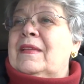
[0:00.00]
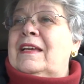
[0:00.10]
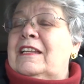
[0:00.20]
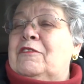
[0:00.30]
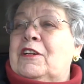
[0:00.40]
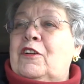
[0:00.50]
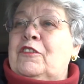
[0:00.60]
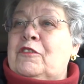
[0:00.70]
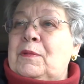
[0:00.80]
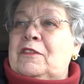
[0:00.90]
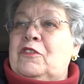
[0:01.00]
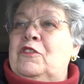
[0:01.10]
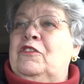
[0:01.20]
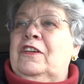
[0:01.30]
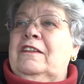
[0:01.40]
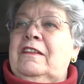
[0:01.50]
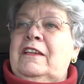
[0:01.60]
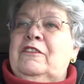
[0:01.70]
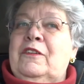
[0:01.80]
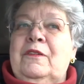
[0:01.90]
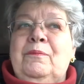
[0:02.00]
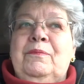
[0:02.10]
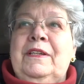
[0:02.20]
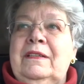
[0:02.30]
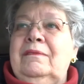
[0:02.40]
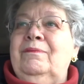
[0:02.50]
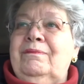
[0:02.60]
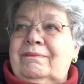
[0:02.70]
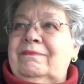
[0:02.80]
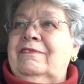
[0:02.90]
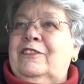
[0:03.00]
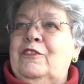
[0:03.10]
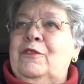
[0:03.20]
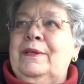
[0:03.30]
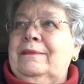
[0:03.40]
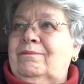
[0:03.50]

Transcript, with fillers: And if it costs me two sick days a year to do it,